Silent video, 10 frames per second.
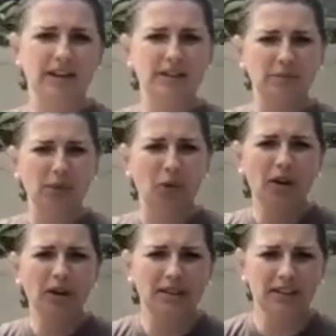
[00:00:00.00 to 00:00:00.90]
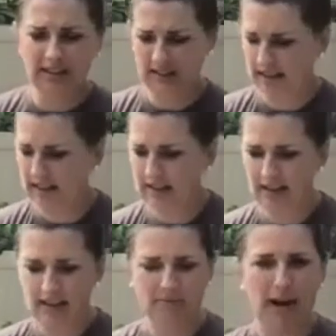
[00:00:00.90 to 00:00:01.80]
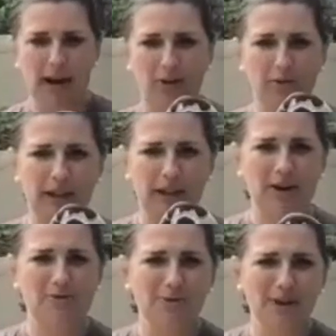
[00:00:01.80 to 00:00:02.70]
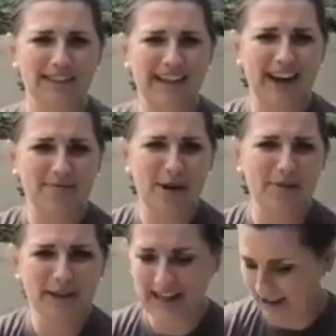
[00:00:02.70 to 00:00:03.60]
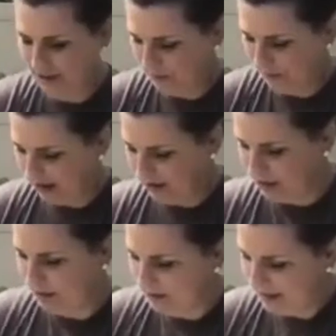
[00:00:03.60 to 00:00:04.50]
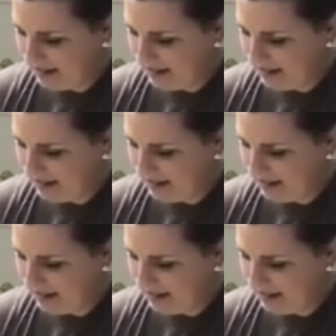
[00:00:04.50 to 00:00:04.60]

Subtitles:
support. Mine are really worn down, probably need a new pair soon.